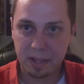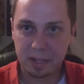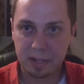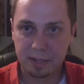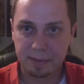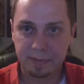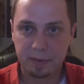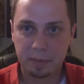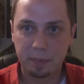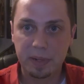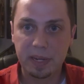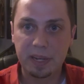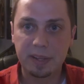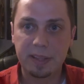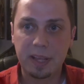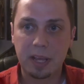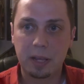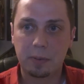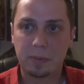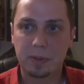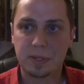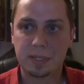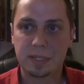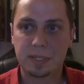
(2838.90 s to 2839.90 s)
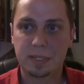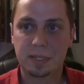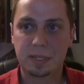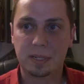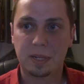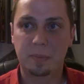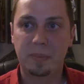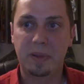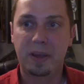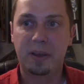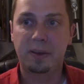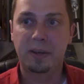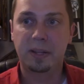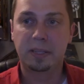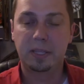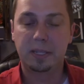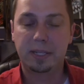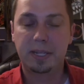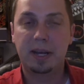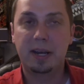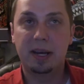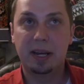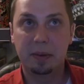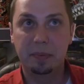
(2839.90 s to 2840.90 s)
for me, that was about, at the
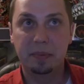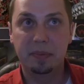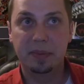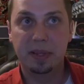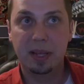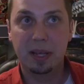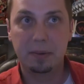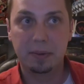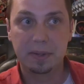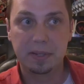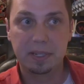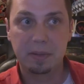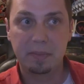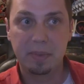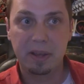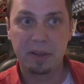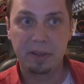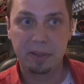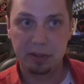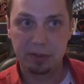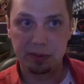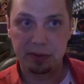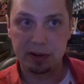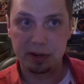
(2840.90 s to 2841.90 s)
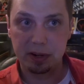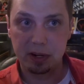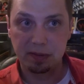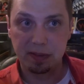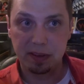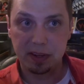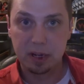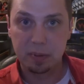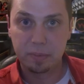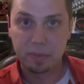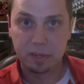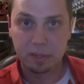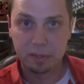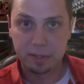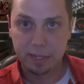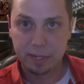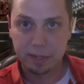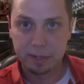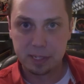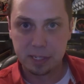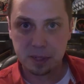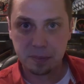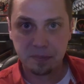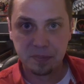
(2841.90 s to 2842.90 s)
time, that was about 350
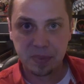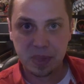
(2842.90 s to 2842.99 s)
milliliters.